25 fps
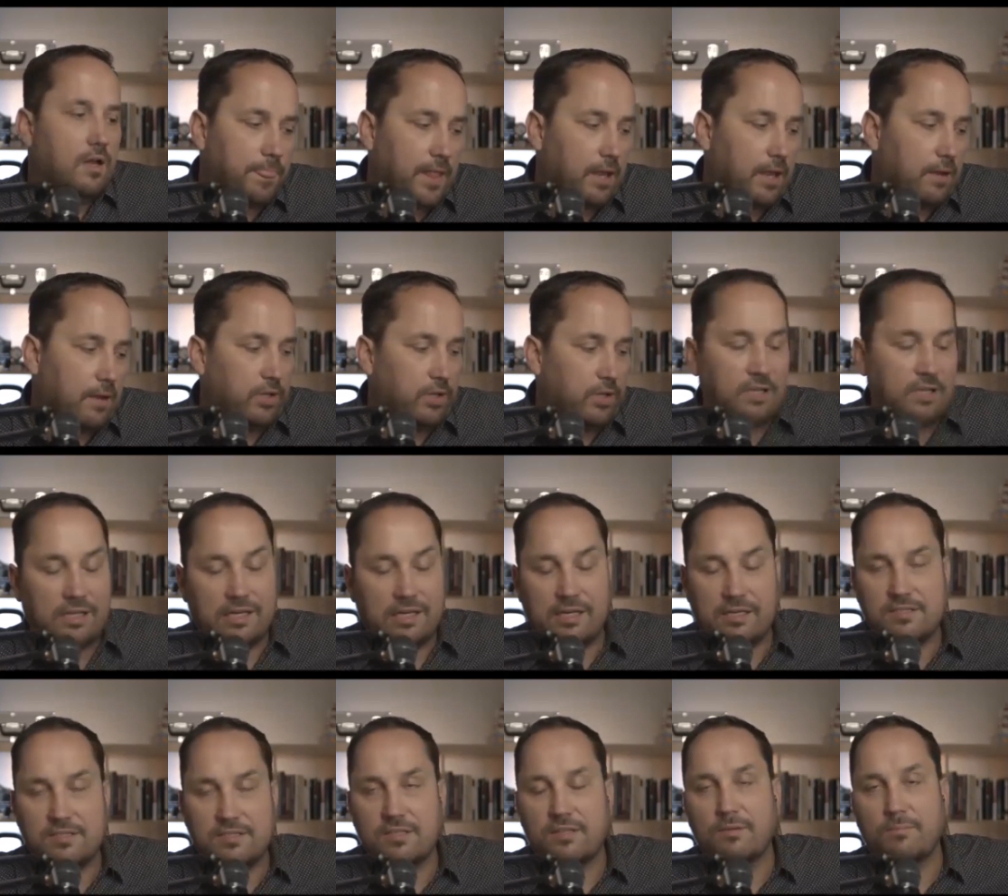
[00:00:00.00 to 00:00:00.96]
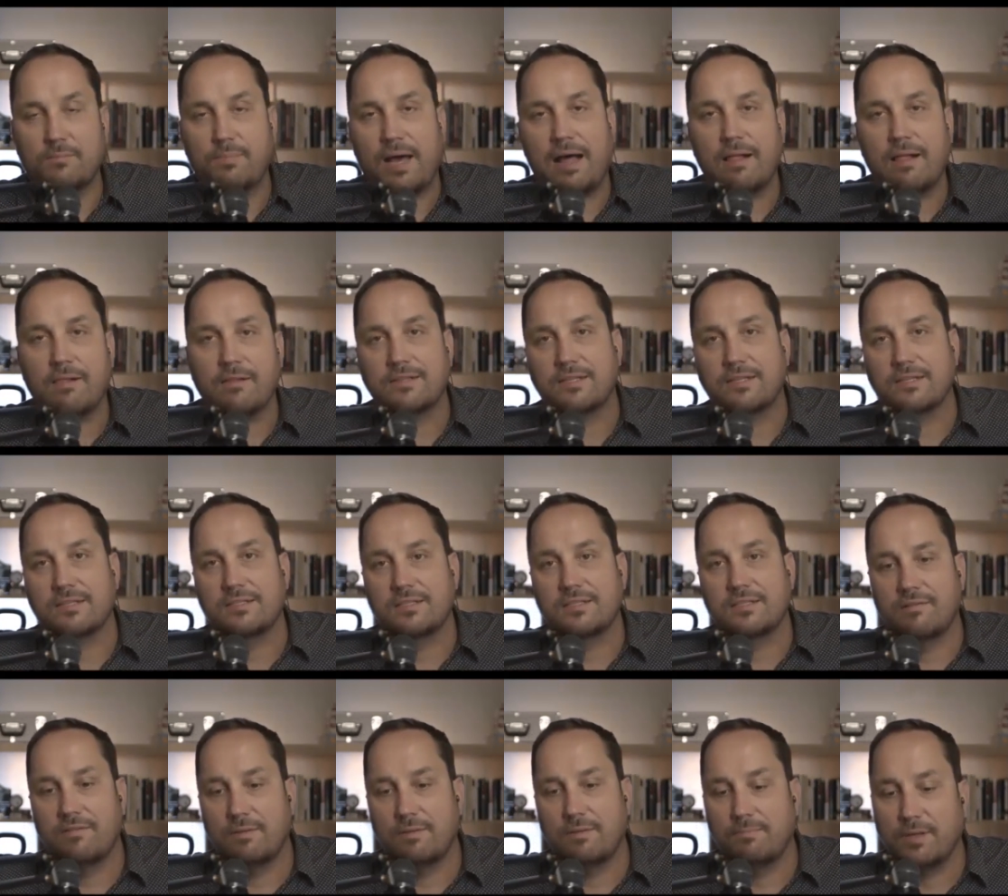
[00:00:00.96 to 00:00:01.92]
And we could get into the politics
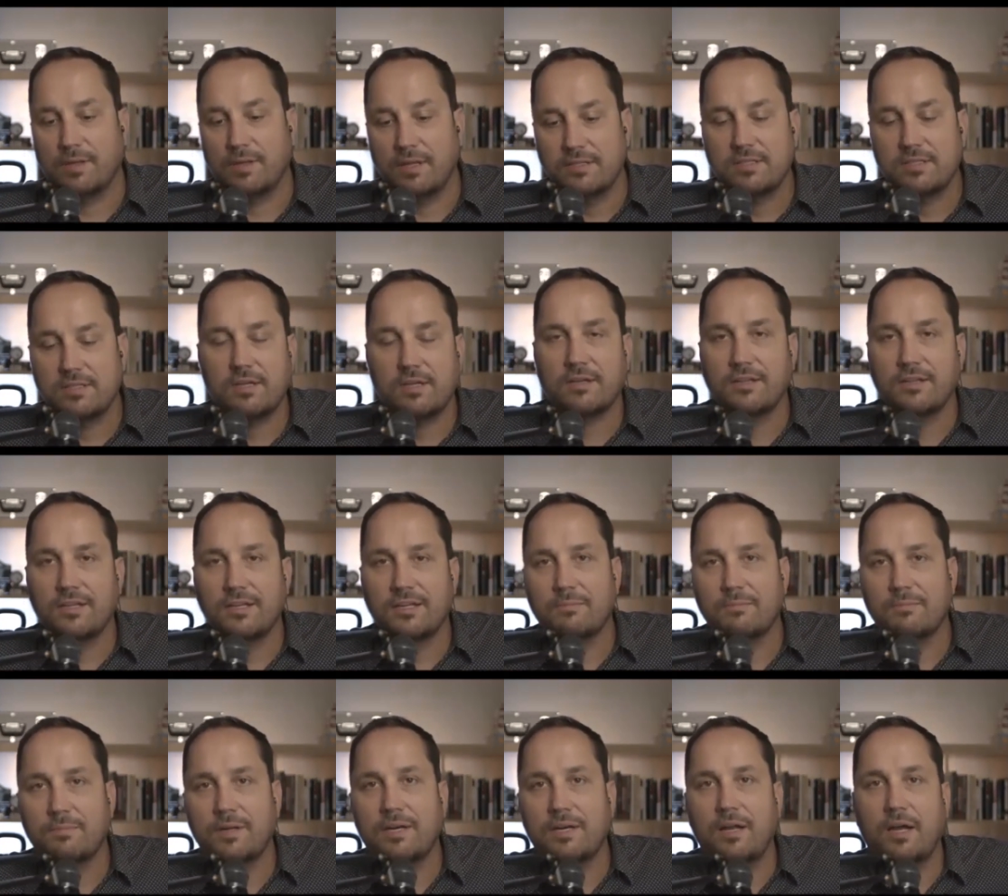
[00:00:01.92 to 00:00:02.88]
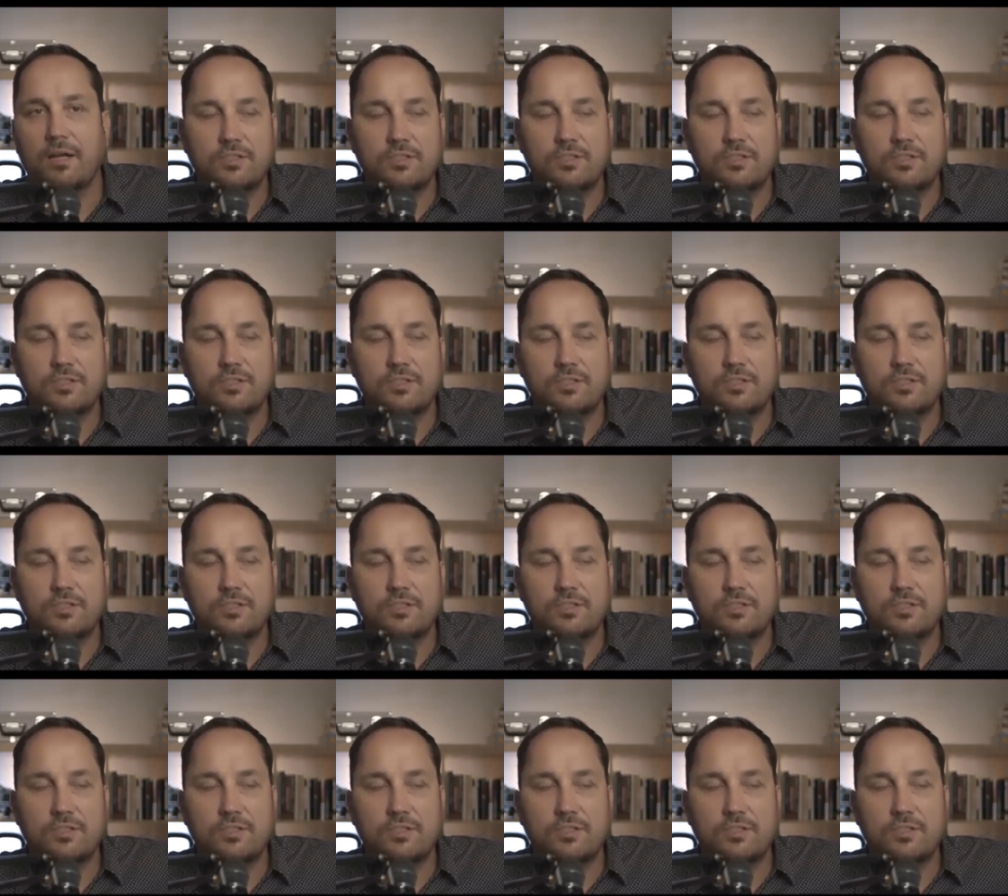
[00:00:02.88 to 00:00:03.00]
of it, but let's talk a little bit.